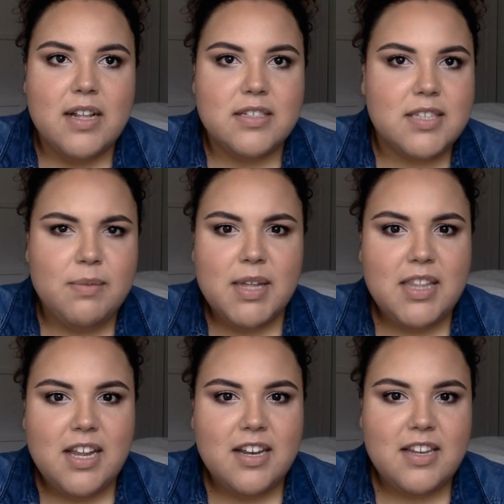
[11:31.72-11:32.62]
see me at
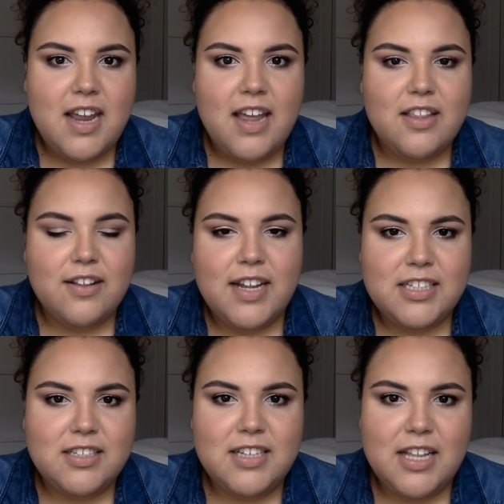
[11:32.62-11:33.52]
the end of the day, and they're like,
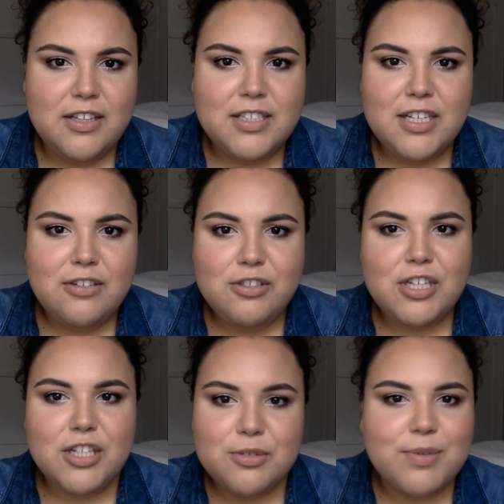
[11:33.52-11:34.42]
"It looks like you
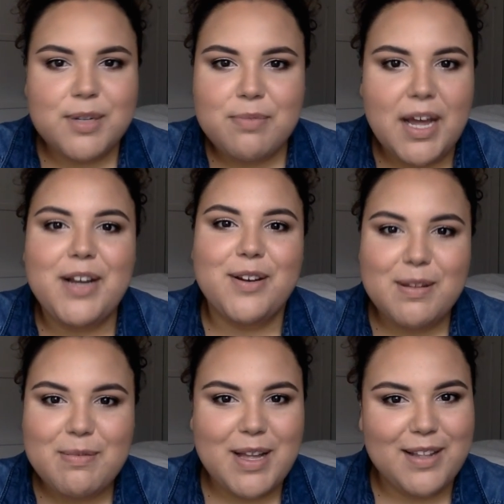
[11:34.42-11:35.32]
just reapplied your
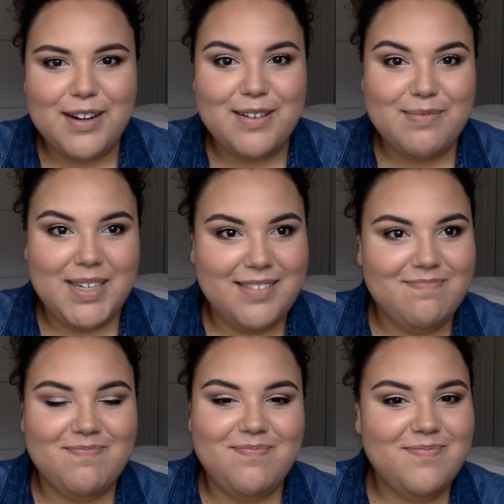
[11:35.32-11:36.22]
lip color." I'm like,
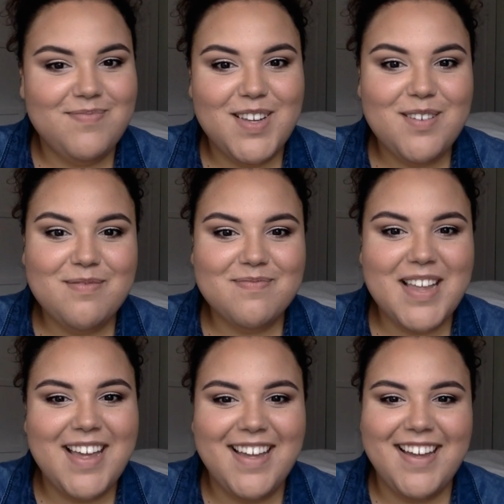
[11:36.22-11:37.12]
"Nope,
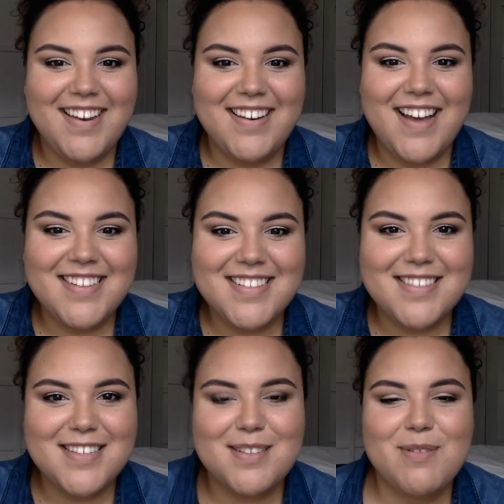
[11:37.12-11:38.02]
not since
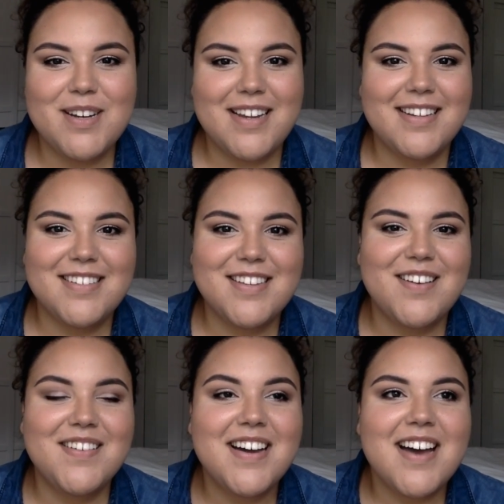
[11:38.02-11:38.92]
this morning."
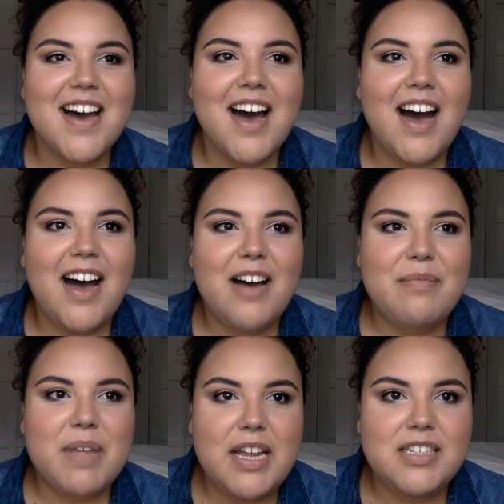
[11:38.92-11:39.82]
So
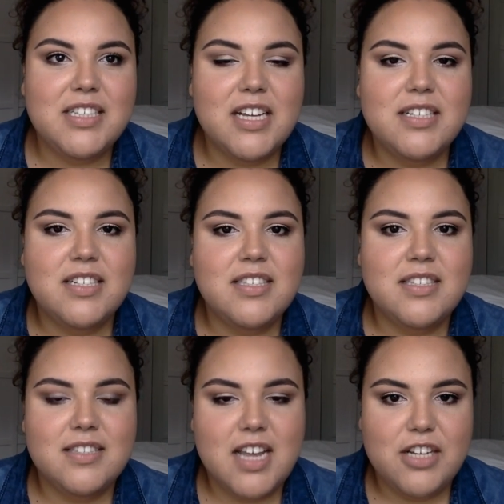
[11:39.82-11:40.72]
it does
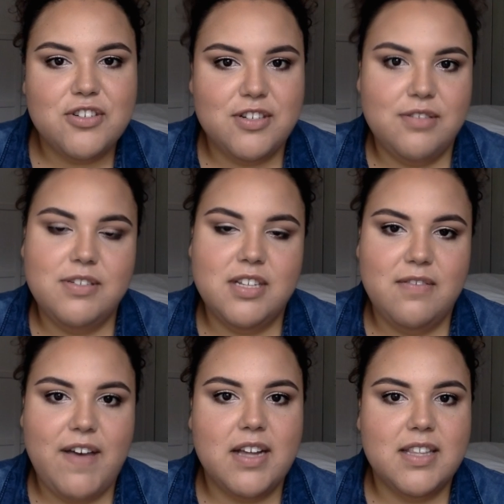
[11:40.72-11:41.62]
stay true to the
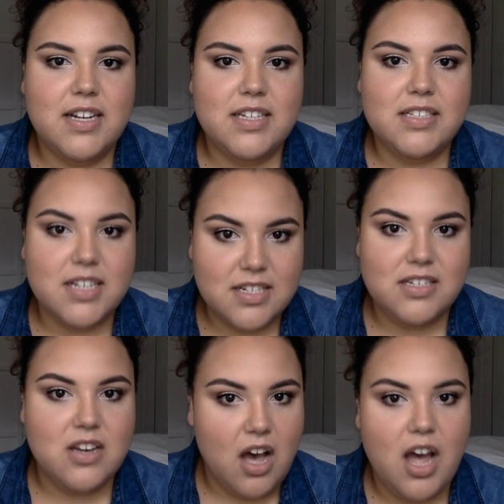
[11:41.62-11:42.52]
fact that it does
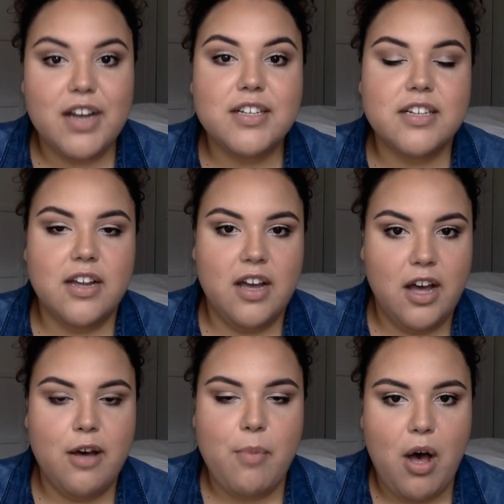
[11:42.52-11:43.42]
not
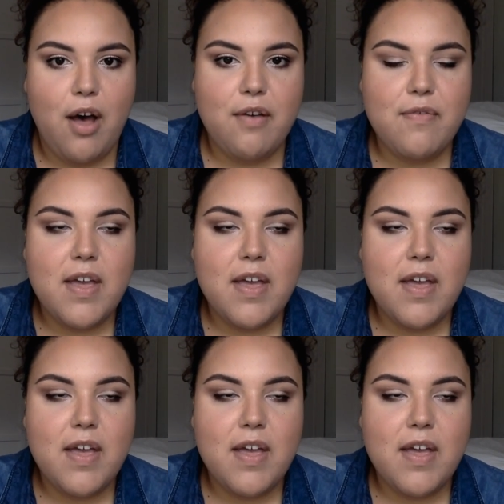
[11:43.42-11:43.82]
come off.